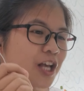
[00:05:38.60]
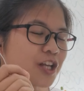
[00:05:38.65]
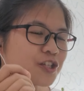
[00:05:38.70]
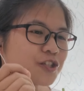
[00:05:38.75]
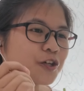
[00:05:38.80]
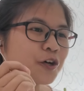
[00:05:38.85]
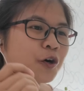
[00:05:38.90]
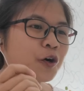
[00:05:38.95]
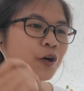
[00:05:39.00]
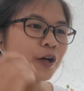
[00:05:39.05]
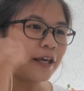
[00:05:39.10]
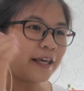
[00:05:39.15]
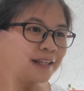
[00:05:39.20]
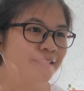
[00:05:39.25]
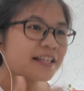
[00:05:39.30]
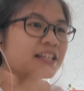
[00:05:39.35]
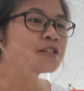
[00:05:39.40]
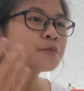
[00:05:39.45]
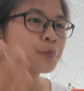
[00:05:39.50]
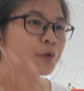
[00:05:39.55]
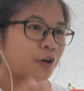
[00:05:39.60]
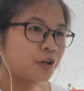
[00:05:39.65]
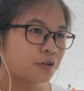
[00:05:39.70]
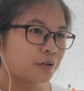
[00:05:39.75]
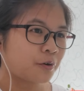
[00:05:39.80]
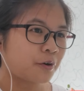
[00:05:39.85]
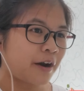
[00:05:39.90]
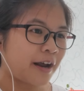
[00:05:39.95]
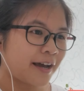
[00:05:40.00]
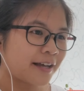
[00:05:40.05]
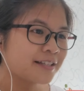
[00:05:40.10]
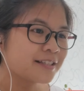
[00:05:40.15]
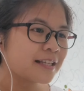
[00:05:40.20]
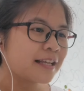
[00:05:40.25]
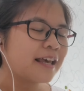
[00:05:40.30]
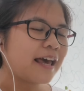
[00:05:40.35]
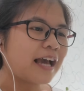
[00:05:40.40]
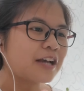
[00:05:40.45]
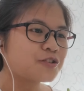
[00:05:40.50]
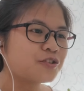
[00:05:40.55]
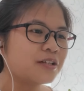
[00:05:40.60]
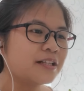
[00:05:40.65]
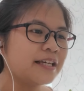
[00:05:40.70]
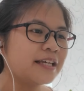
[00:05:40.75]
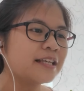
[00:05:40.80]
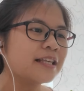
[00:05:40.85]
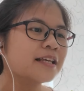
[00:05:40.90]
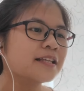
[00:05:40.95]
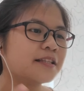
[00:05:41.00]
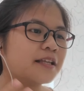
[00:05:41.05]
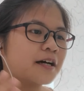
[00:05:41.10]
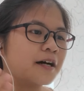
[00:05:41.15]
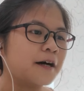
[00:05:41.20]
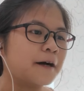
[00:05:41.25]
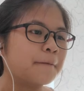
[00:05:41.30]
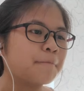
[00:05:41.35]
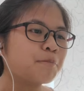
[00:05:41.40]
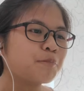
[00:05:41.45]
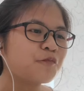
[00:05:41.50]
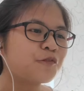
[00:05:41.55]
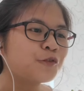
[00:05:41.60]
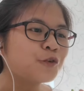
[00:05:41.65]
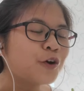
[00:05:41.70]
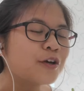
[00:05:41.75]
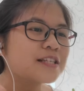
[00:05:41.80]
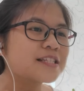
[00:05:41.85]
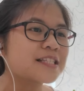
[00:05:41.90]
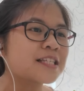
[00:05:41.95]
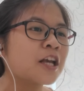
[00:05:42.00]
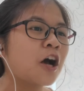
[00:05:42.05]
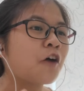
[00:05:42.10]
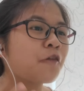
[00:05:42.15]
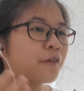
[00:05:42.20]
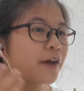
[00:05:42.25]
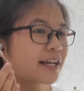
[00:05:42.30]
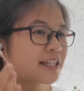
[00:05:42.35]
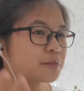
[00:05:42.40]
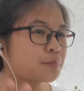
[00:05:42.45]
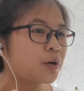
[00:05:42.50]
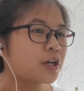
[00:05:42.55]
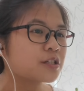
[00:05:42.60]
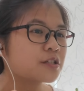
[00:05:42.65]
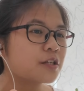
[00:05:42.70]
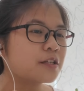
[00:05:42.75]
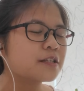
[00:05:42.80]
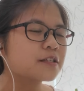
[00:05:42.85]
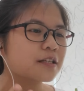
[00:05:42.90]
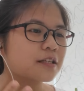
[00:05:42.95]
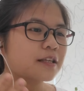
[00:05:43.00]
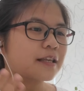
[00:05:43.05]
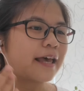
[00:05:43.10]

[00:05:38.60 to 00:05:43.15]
So in this progress, actually the fluency of expressions